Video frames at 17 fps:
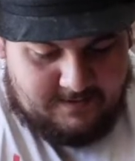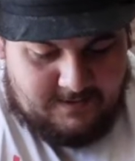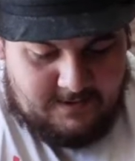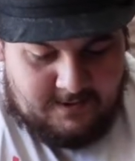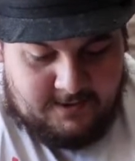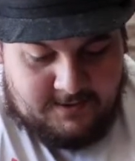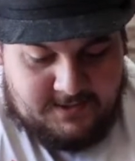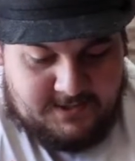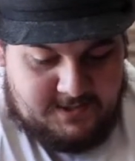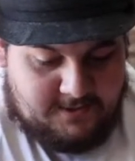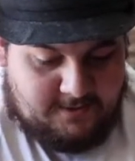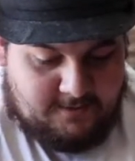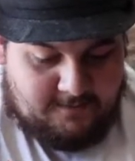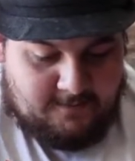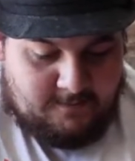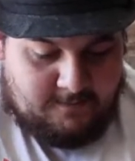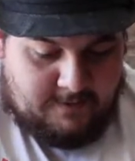
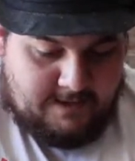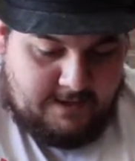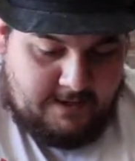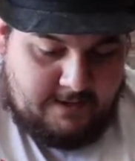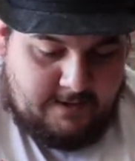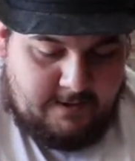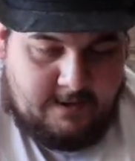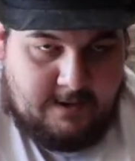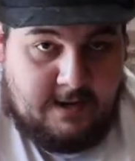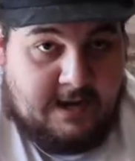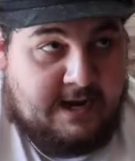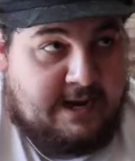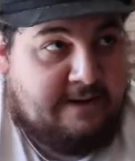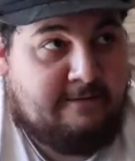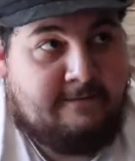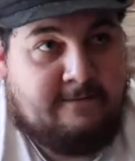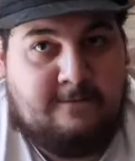Also, from what
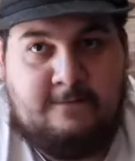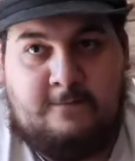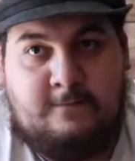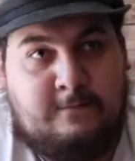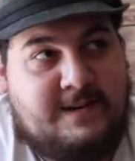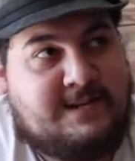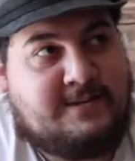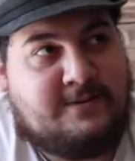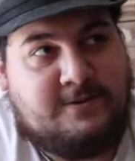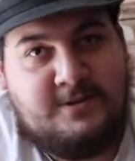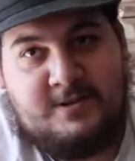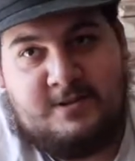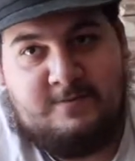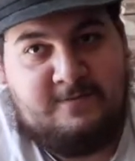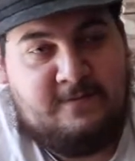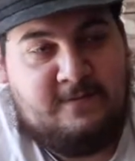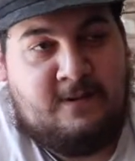I've researched,
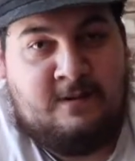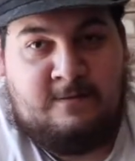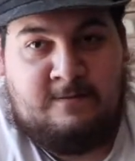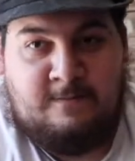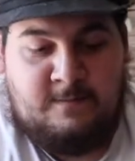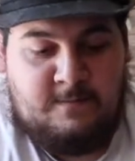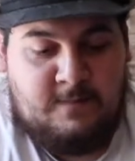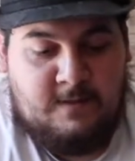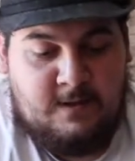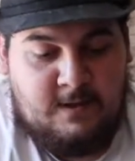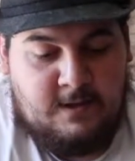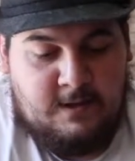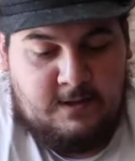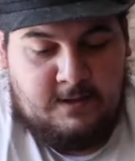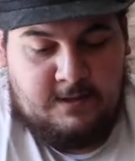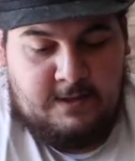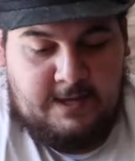
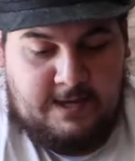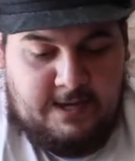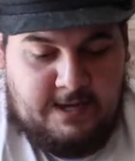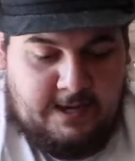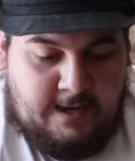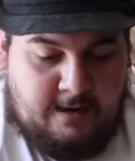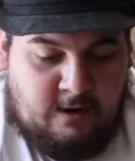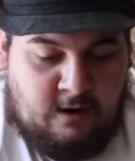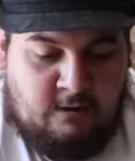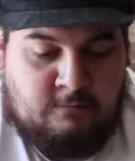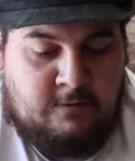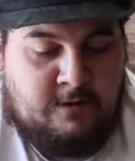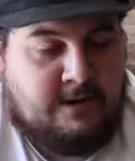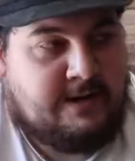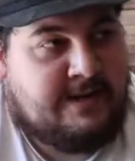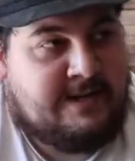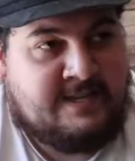the
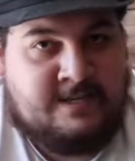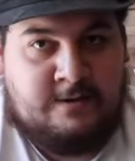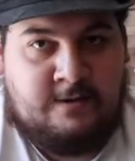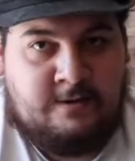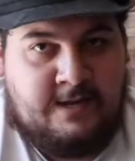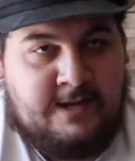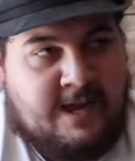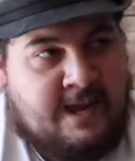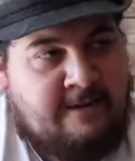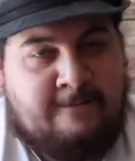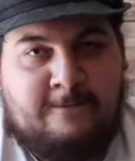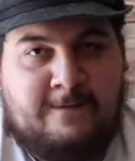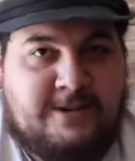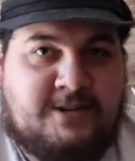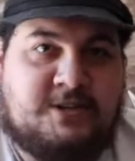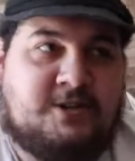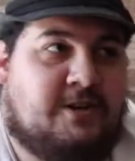artwork is literally
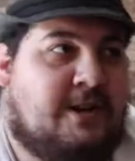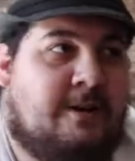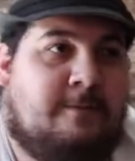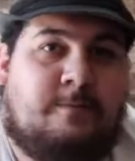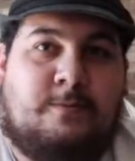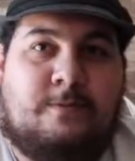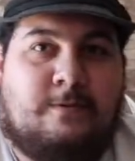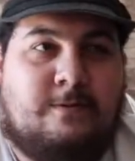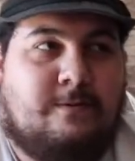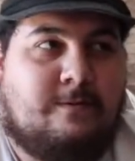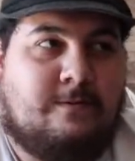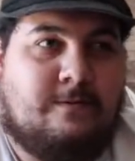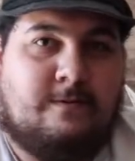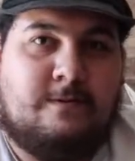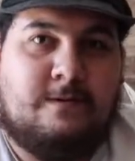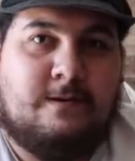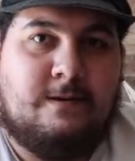every ship
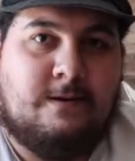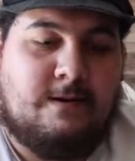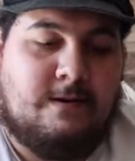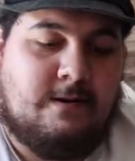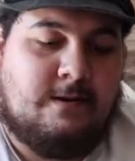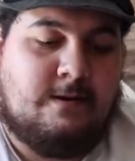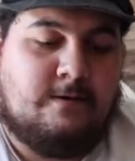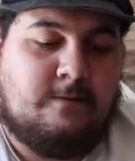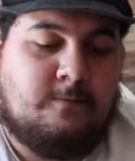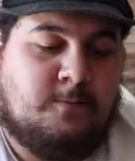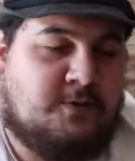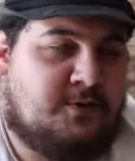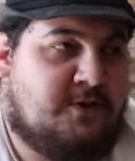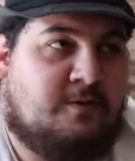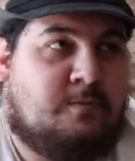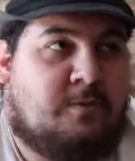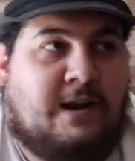
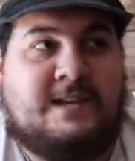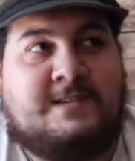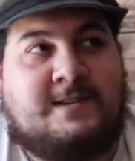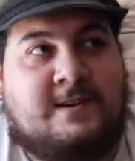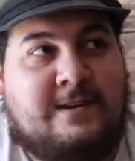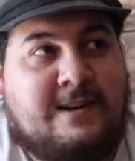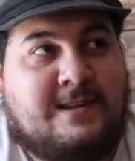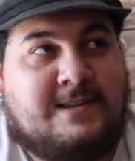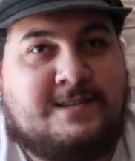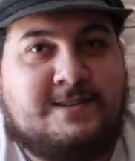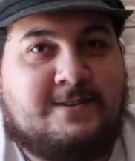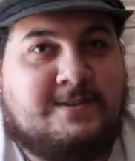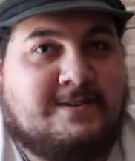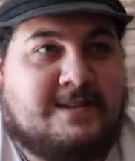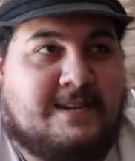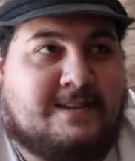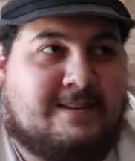with their price on it. So
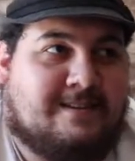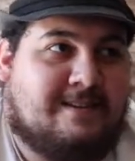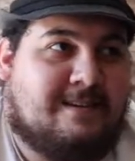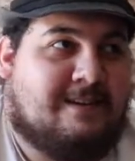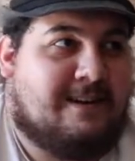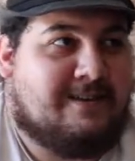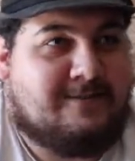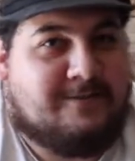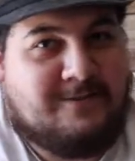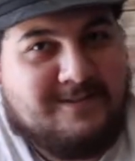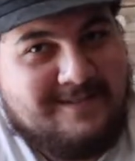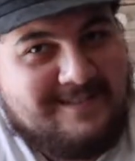it's like, all right, cool.